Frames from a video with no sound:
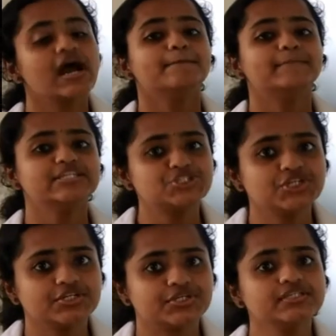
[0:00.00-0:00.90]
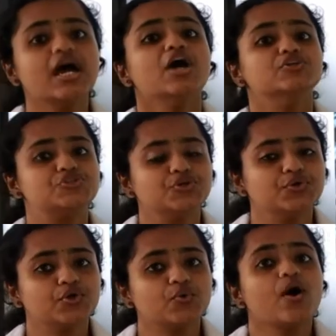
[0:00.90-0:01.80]
But children, do you
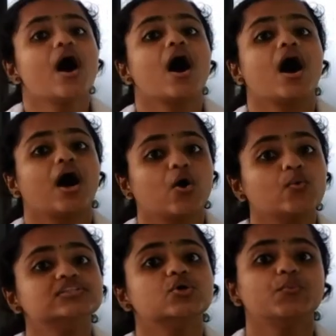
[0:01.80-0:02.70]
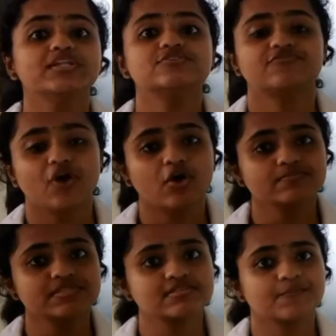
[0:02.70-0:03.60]
know how the wind forms?
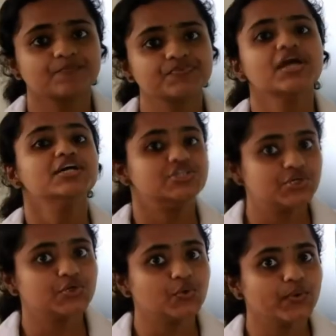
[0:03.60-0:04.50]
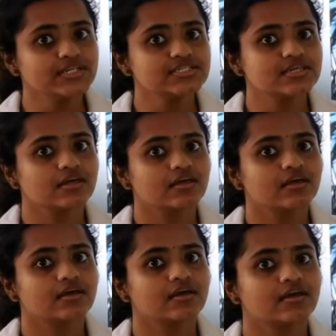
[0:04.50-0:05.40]
Do you know it?
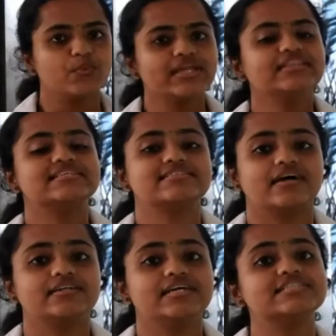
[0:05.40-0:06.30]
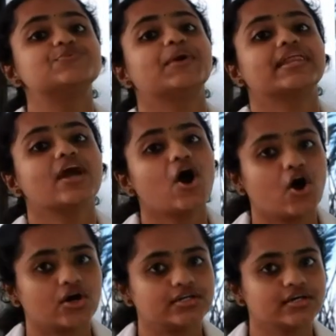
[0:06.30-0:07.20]
When the sun is very
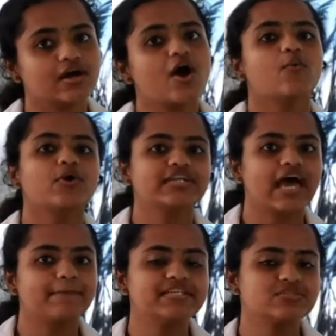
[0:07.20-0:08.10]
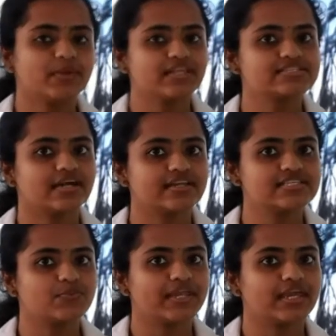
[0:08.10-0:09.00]
hot. What happens when the sun is
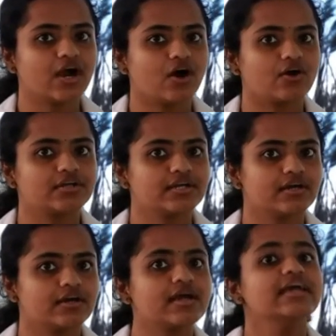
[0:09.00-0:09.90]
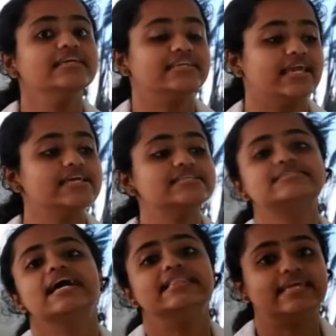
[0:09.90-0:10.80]
very hot? Yes,
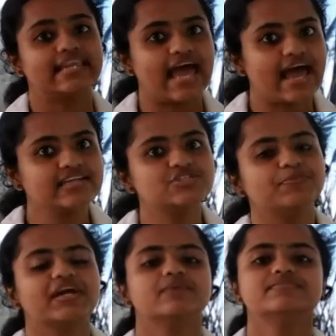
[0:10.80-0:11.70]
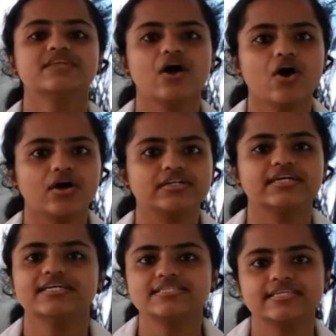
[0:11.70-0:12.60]
the land becomes hot,
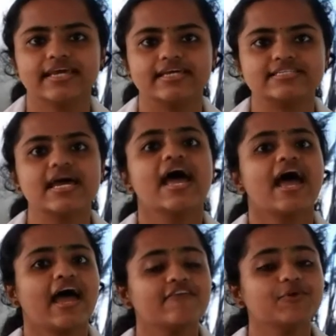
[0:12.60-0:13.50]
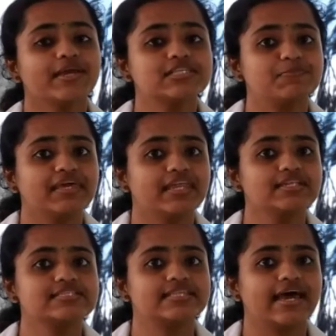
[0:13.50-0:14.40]
isn't it? Have you
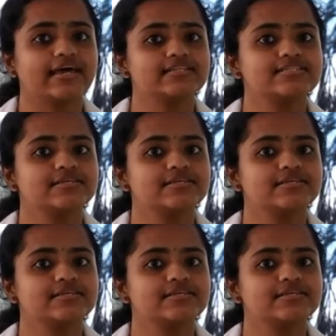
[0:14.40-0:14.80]
experienced that?